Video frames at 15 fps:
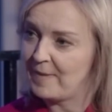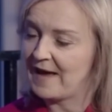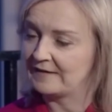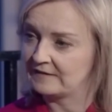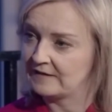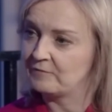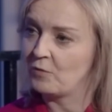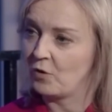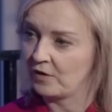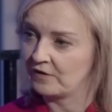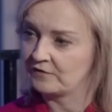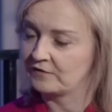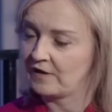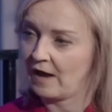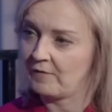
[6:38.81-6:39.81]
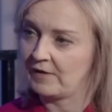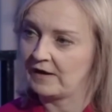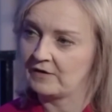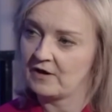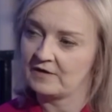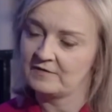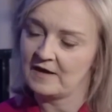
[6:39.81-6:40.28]
Great leaders
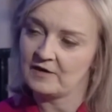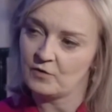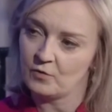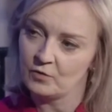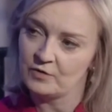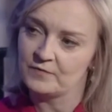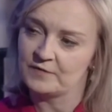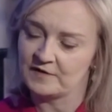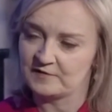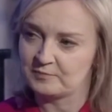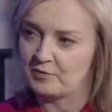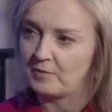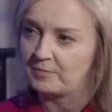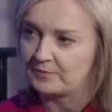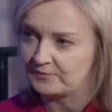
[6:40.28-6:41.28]
welcome open dialogue